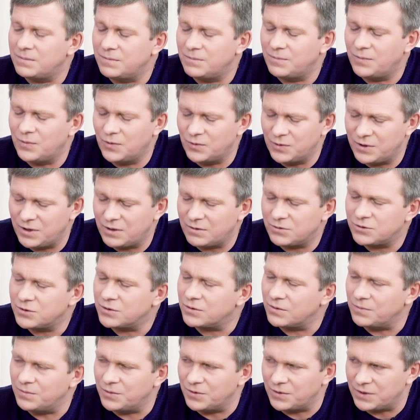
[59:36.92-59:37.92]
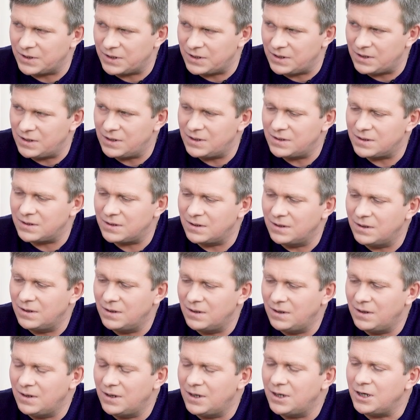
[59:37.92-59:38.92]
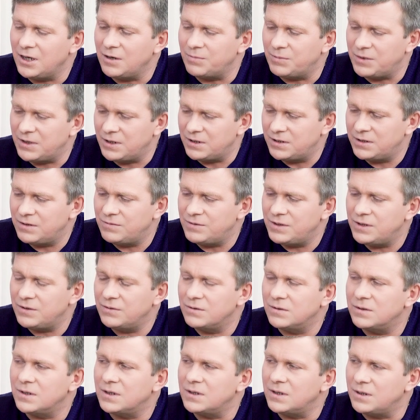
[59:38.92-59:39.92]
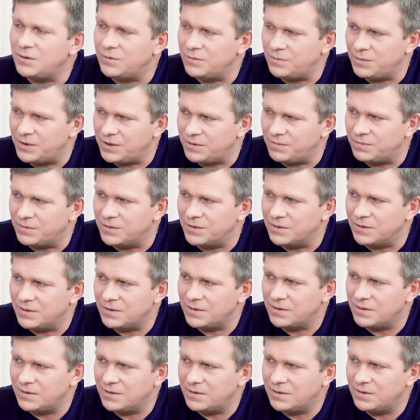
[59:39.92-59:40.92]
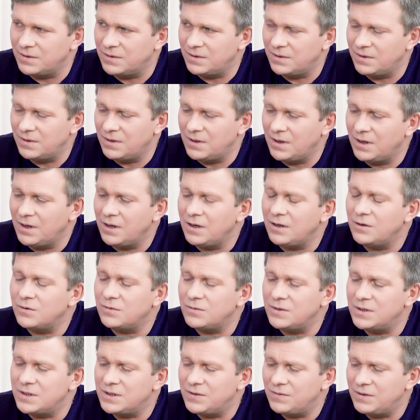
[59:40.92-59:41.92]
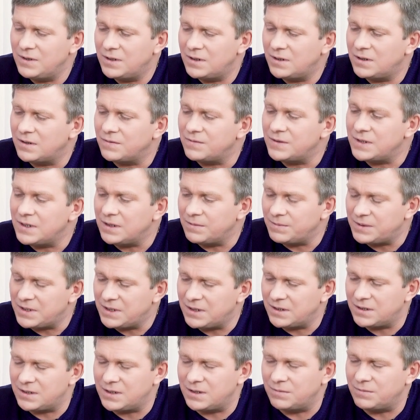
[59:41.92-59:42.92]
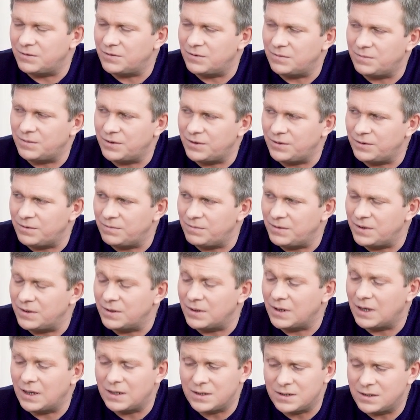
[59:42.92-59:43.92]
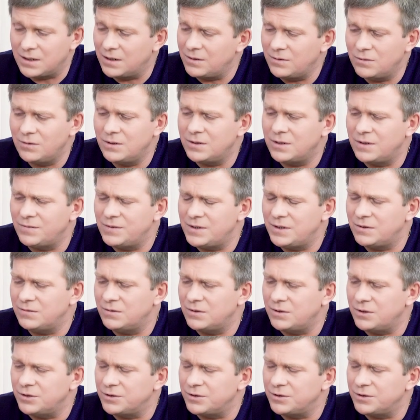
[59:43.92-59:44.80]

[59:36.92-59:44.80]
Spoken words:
He himself understood that there is God, and that he should love God first and foremost. And so, he really came to love him with all